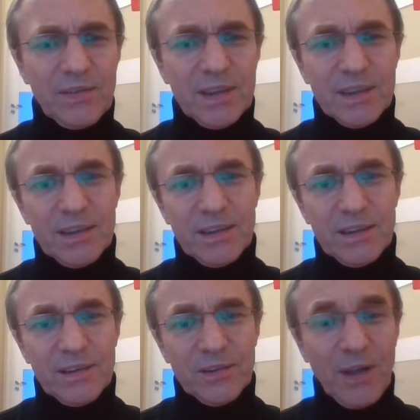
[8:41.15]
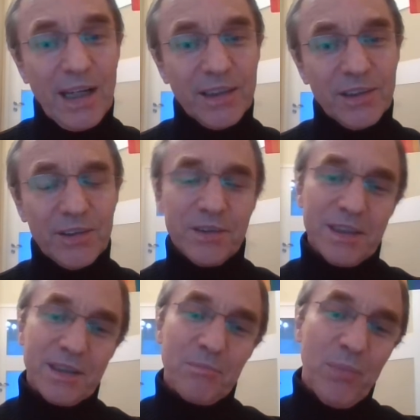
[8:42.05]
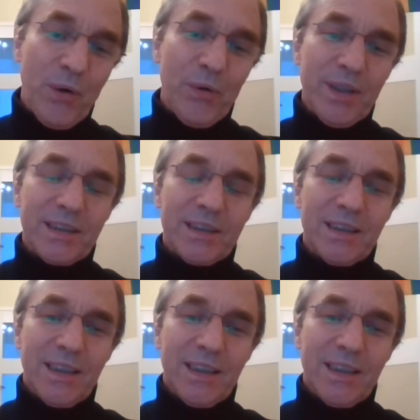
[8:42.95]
as a writer, as a poet.